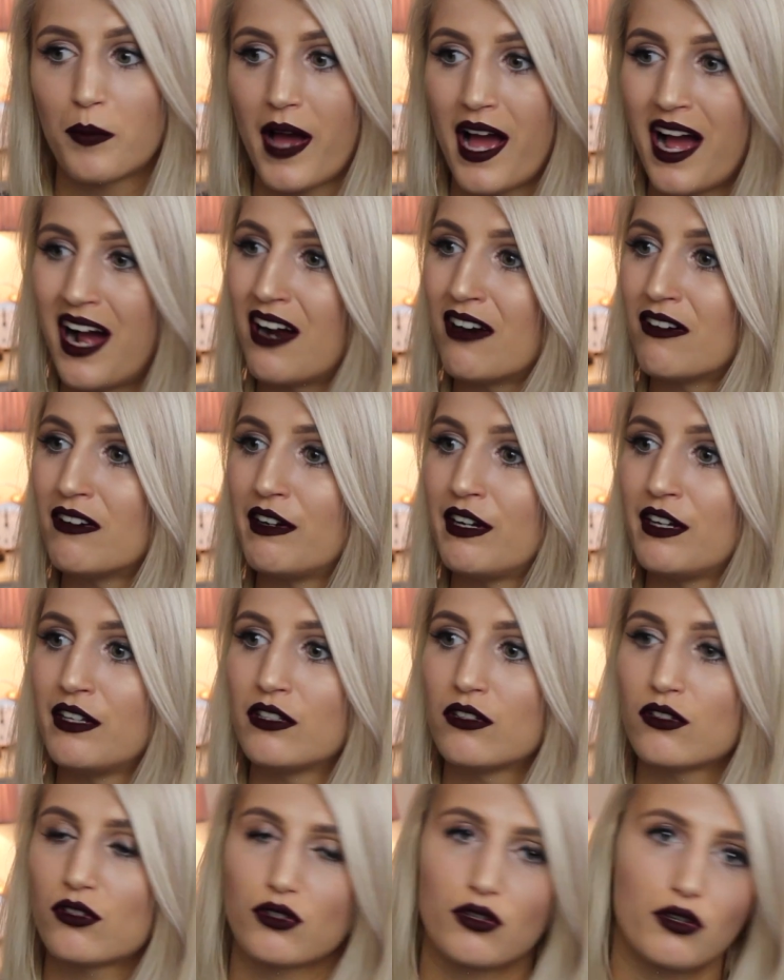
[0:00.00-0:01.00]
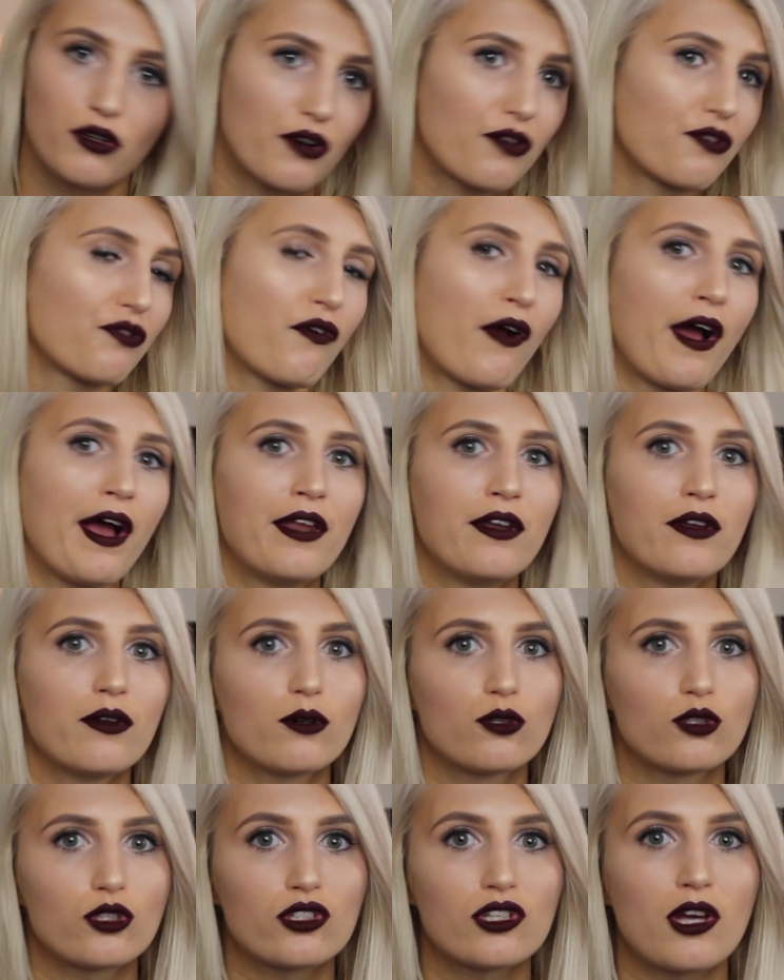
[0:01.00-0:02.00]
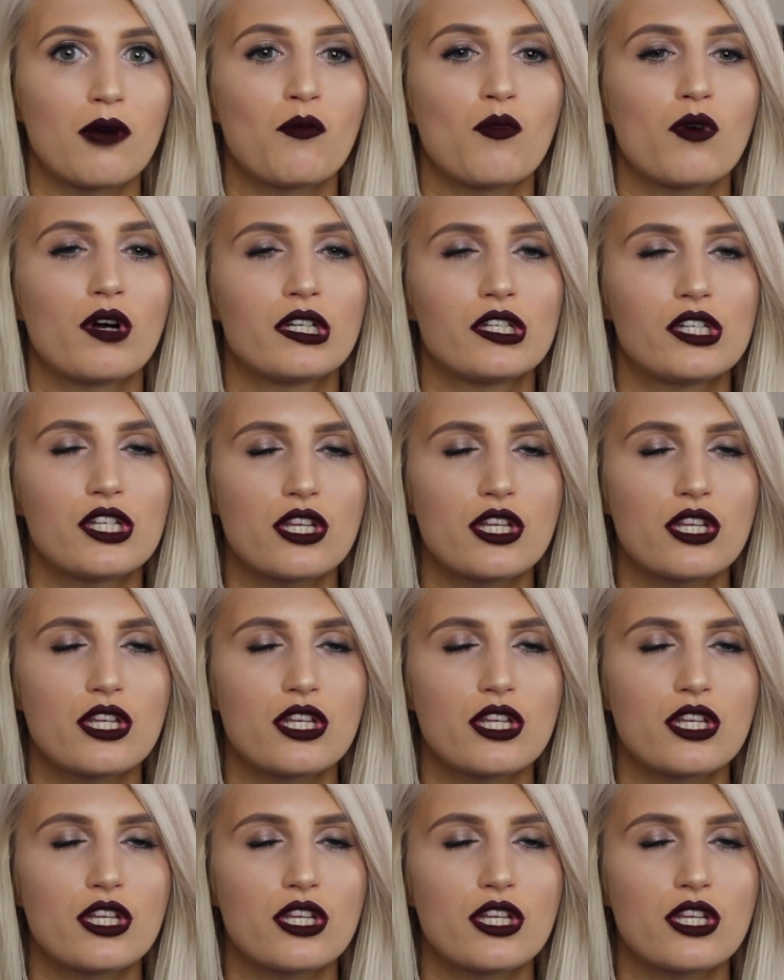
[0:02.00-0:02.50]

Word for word: parents or a friend or someone,